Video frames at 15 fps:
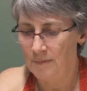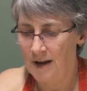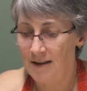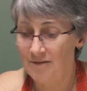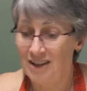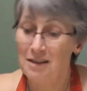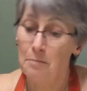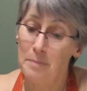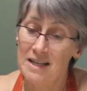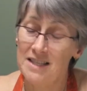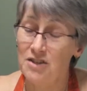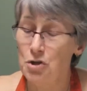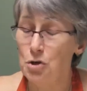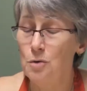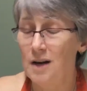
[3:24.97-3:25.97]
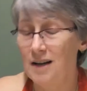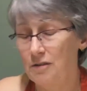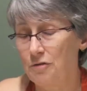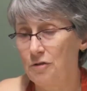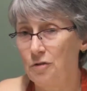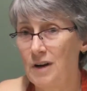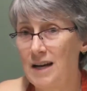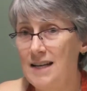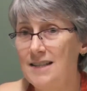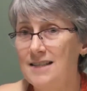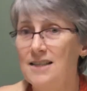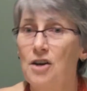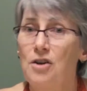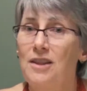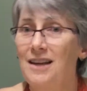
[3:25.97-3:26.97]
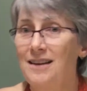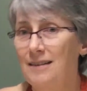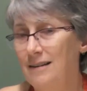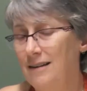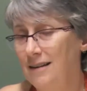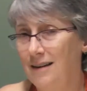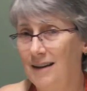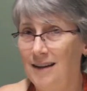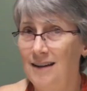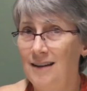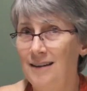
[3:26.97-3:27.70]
having the best 2 out of 3, so that,